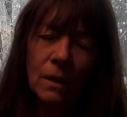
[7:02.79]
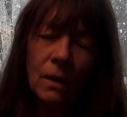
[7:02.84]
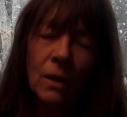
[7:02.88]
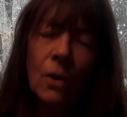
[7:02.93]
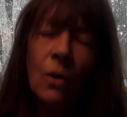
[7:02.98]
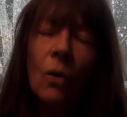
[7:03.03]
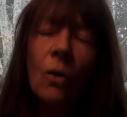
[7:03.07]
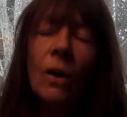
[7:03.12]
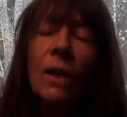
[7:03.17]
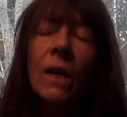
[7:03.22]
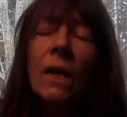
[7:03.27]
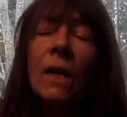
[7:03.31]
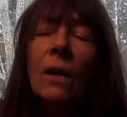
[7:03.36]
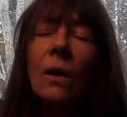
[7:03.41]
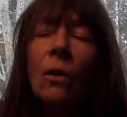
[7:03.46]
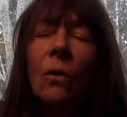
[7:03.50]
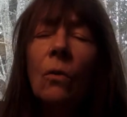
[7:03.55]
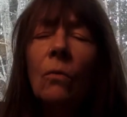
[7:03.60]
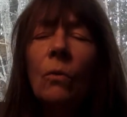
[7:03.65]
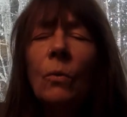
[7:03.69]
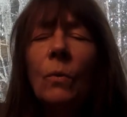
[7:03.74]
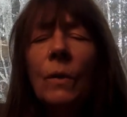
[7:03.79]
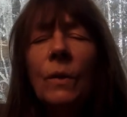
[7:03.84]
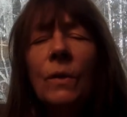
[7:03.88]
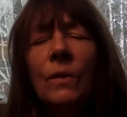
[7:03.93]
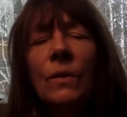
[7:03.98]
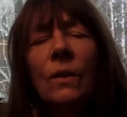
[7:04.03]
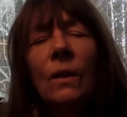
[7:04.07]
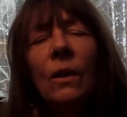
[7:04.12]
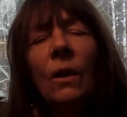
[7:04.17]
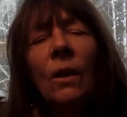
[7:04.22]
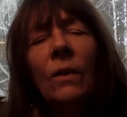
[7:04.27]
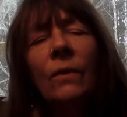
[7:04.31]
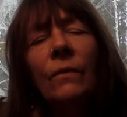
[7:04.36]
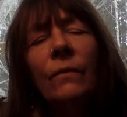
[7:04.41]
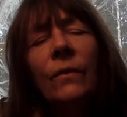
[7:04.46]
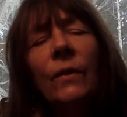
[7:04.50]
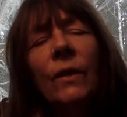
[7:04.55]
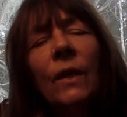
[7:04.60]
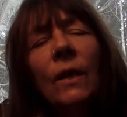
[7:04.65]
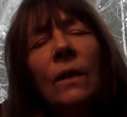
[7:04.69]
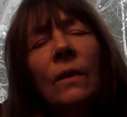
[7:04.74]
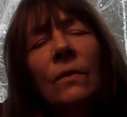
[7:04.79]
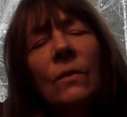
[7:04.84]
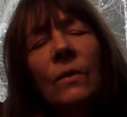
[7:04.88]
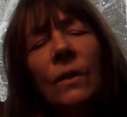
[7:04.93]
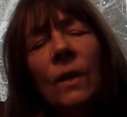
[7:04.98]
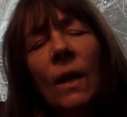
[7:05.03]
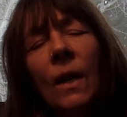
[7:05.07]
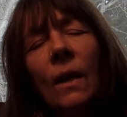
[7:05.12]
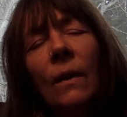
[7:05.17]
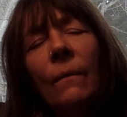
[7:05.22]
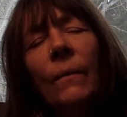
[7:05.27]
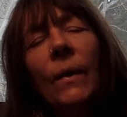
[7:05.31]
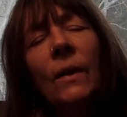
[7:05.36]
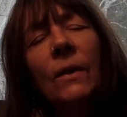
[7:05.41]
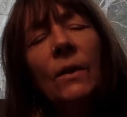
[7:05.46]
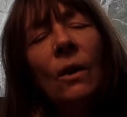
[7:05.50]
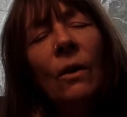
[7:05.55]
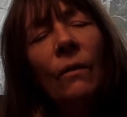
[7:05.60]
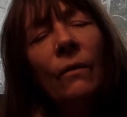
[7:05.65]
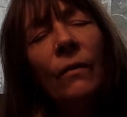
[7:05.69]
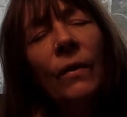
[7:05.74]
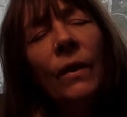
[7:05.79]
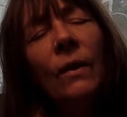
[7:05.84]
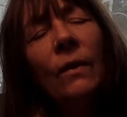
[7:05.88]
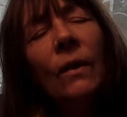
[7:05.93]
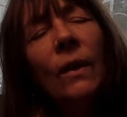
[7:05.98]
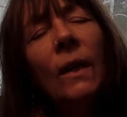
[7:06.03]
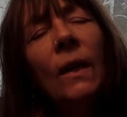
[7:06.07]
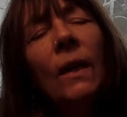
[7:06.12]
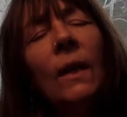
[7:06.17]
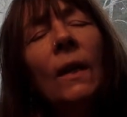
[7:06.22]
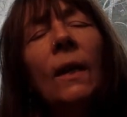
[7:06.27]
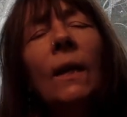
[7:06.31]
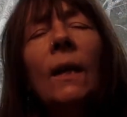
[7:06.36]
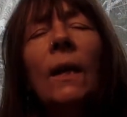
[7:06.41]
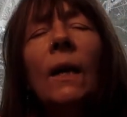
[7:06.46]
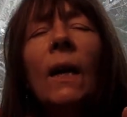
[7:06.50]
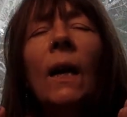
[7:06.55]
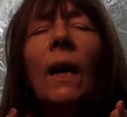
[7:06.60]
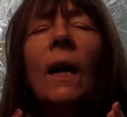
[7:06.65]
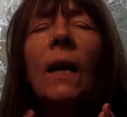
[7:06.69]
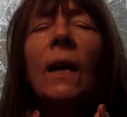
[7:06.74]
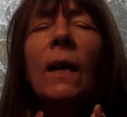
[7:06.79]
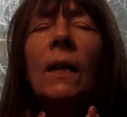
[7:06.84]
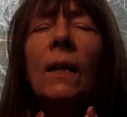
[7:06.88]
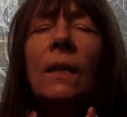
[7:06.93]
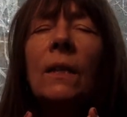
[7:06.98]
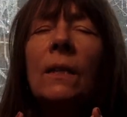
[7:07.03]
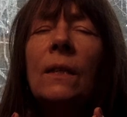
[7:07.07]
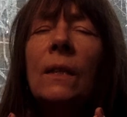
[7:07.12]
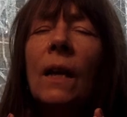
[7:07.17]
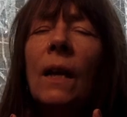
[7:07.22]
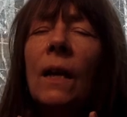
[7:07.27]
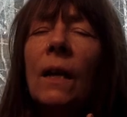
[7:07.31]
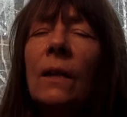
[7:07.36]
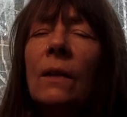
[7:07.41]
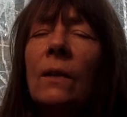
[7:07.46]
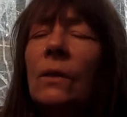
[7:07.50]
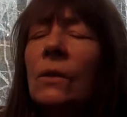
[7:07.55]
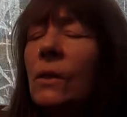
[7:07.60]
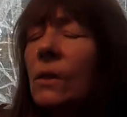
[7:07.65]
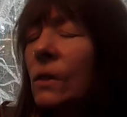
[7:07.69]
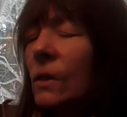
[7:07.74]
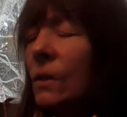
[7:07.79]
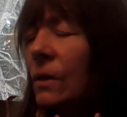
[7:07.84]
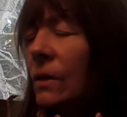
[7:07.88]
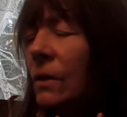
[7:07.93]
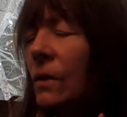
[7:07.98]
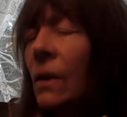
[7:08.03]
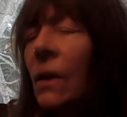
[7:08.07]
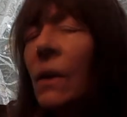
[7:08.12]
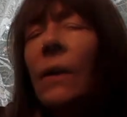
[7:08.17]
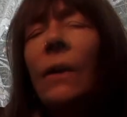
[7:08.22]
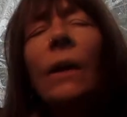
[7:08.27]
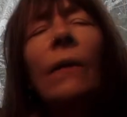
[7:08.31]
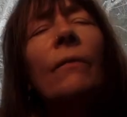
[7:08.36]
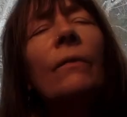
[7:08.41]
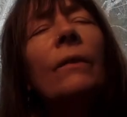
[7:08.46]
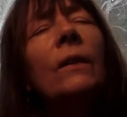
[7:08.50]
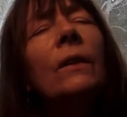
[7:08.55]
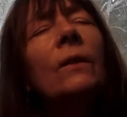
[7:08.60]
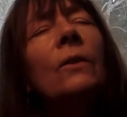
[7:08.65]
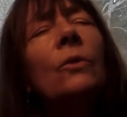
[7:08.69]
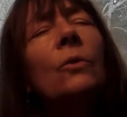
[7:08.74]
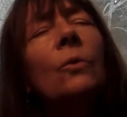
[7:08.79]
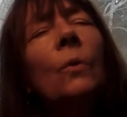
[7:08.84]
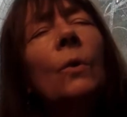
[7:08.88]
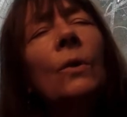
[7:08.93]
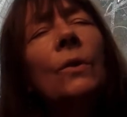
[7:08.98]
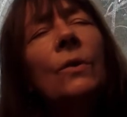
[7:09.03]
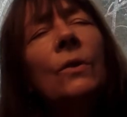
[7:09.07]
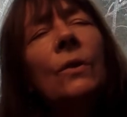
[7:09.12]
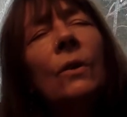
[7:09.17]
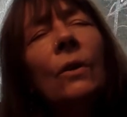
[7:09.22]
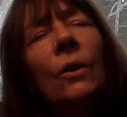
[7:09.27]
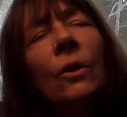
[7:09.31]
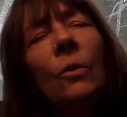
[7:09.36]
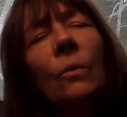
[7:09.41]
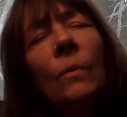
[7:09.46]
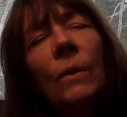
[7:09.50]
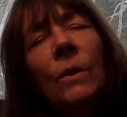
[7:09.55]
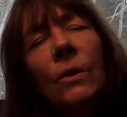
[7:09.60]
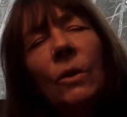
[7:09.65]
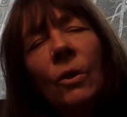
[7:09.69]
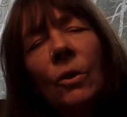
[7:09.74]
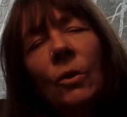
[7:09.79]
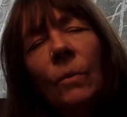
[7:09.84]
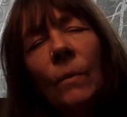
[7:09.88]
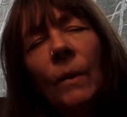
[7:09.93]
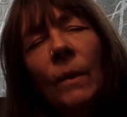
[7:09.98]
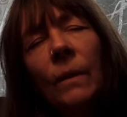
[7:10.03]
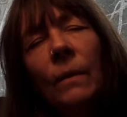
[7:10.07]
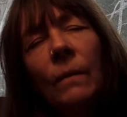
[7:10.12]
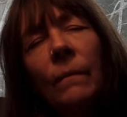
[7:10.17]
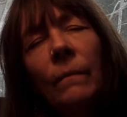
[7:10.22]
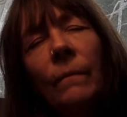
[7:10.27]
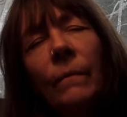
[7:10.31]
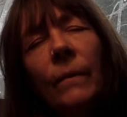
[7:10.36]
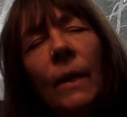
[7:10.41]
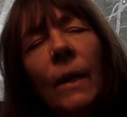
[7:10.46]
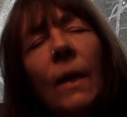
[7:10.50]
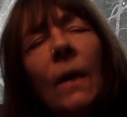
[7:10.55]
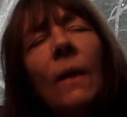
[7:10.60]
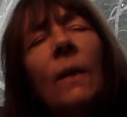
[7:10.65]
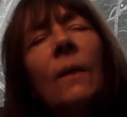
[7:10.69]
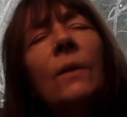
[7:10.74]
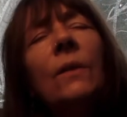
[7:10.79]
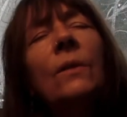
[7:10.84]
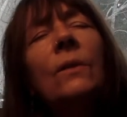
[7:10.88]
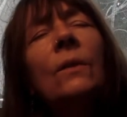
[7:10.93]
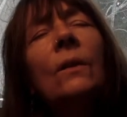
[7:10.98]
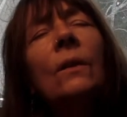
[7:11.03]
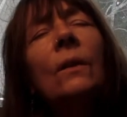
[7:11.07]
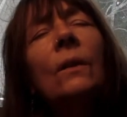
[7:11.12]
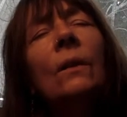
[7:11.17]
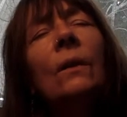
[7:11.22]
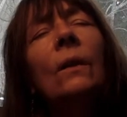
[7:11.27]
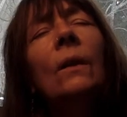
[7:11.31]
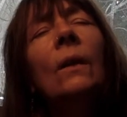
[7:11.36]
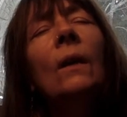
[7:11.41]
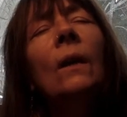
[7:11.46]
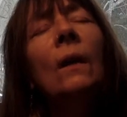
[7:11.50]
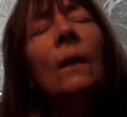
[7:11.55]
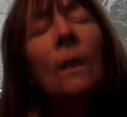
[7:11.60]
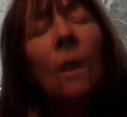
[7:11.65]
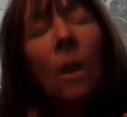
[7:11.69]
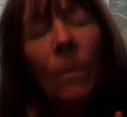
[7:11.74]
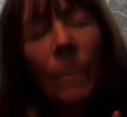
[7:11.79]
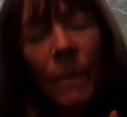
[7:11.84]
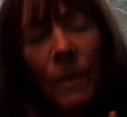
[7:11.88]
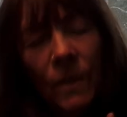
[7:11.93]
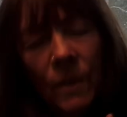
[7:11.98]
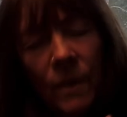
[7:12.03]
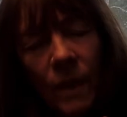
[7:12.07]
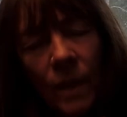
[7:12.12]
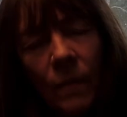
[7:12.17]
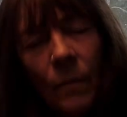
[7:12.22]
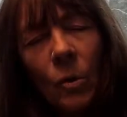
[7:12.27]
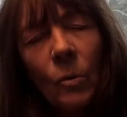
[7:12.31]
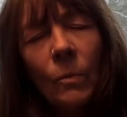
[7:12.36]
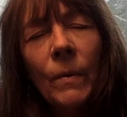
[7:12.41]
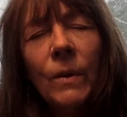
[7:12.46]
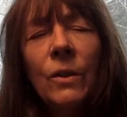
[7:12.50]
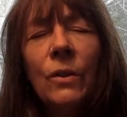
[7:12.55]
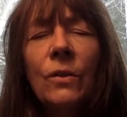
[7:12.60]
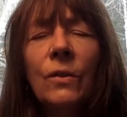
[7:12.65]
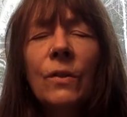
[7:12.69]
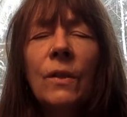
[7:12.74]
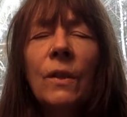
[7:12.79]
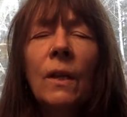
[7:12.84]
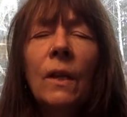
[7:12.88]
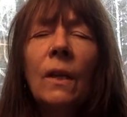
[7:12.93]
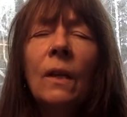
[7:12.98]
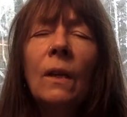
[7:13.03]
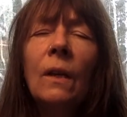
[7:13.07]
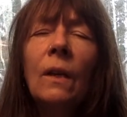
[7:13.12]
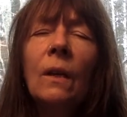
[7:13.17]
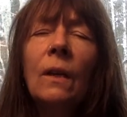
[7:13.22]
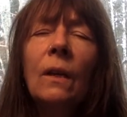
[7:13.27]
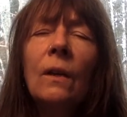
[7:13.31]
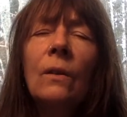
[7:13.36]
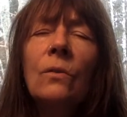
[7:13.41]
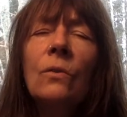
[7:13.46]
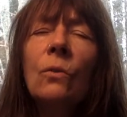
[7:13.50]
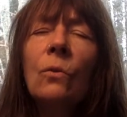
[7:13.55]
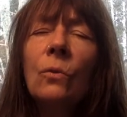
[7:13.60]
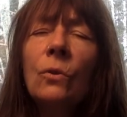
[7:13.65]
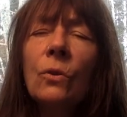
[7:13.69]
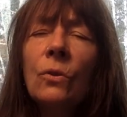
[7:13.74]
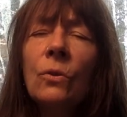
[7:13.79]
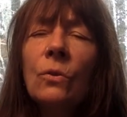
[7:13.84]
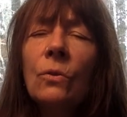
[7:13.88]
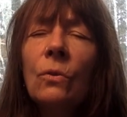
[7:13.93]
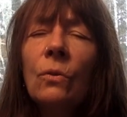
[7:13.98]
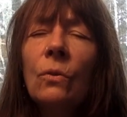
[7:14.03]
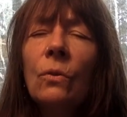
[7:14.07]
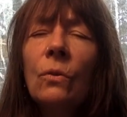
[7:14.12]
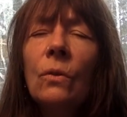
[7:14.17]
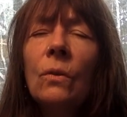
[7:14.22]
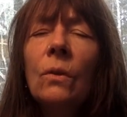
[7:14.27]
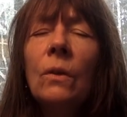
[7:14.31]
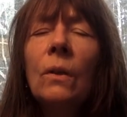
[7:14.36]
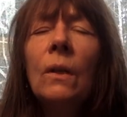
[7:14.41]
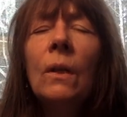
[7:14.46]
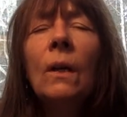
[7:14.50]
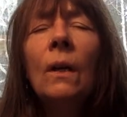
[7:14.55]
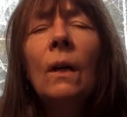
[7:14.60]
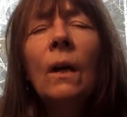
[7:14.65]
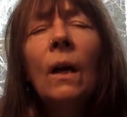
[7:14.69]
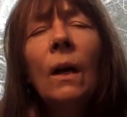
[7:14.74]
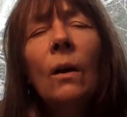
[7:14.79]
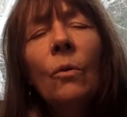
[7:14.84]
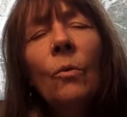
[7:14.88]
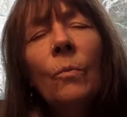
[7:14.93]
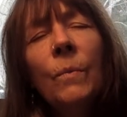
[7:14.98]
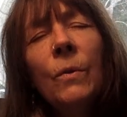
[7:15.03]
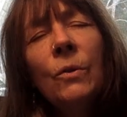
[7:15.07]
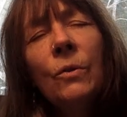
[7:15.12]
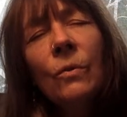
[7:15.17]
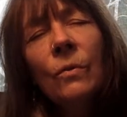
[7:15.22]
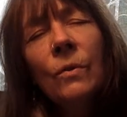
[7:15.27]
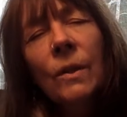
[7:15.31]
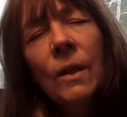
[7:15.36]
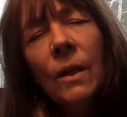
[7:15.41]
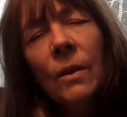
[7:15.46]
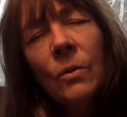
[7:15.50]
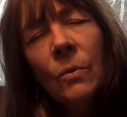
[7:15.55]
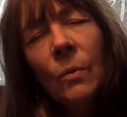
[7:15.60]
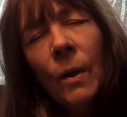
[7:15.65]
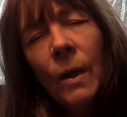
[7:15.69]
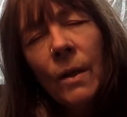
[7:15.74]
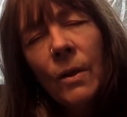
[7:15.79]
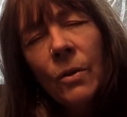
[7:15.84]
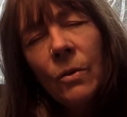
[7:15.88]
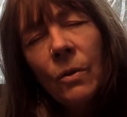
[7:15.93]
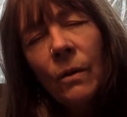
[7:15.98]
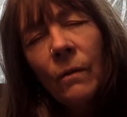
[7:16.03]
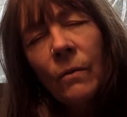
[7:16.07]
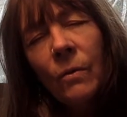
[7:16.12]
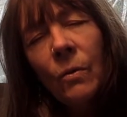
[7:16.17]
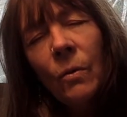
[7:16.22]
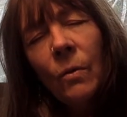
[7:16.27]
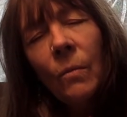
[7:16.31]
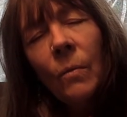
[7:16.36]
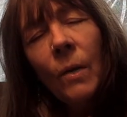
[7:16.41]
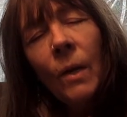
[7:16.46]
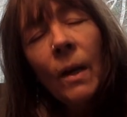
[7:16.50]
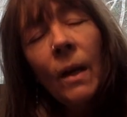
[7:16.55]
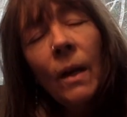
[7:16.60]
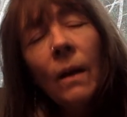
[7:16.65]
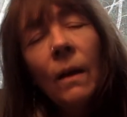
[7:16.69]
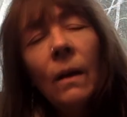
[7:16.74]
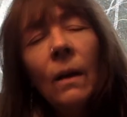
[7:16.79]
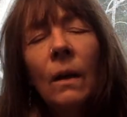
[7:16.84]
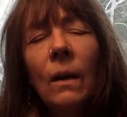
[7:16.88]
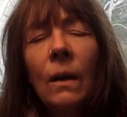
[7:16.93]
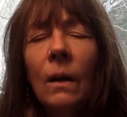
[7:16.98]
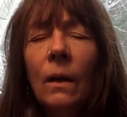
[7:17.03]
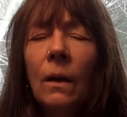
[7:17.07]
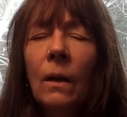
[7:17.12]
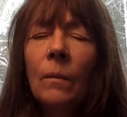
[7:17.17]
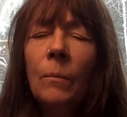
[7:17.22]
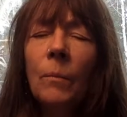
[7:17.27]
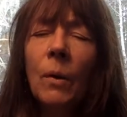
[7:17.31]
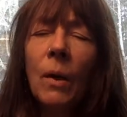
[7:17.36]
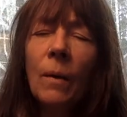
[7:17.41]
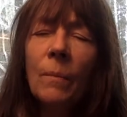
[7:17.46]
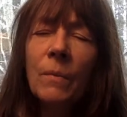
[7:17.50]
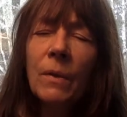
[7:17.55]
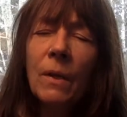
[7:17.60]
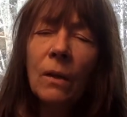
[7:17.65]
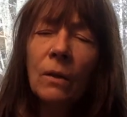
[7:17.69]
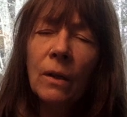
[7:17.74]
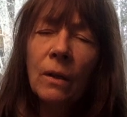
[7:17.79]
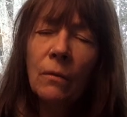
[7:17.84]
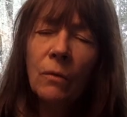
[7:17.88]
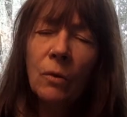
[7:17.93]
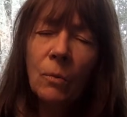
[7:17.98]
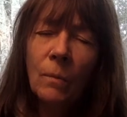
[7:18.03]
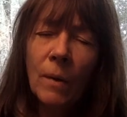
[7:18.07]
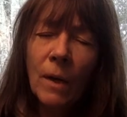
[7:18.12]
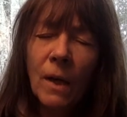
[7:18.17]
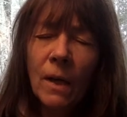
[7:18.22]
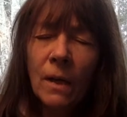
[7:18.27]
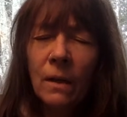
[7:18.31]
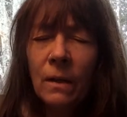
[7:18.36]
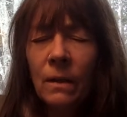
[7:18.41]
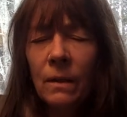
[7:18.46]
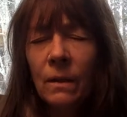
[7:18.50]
Your ego ruins a lot of things that are very kind and loving towards human to human. It is a namaste moment, you see, soul to soul. I hope you don't get wet. You have no umbrella. Perhaps I'll give you mine.